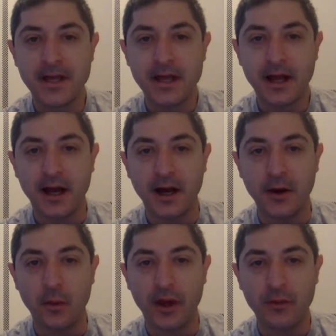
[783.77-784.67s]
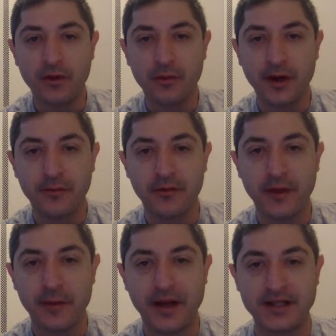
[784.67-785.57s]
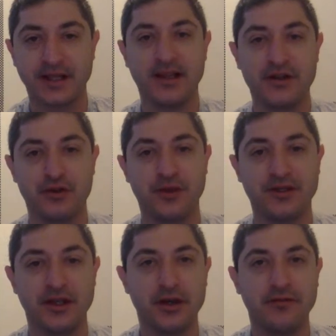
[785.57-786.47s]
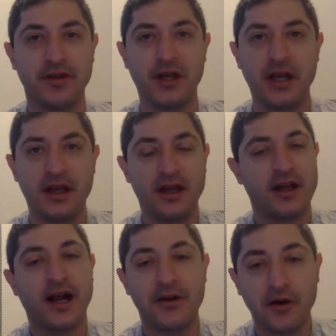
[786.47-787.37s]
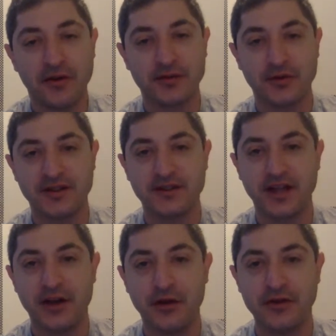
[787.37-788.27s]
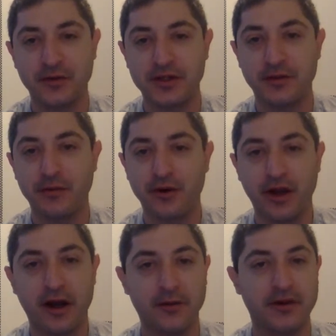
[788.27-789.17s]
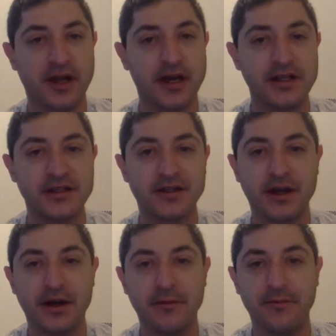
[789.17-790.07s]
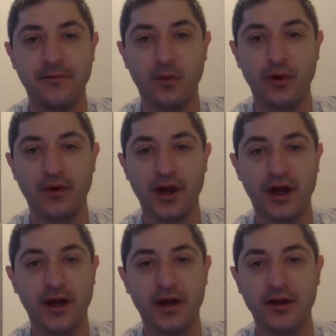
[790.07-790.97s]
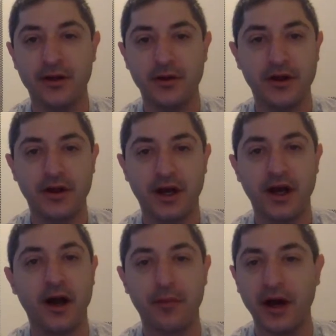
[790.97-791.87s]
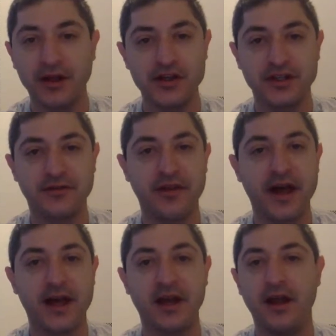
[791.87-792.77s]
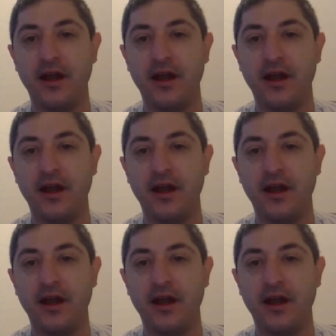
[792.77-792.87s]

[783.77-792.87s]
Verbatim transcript: Uh, when will the problem with MetaMask and Ledger be solved? I know this one's. I know this one has been pretty awkward, guys. Um, we're uh, apologies for that.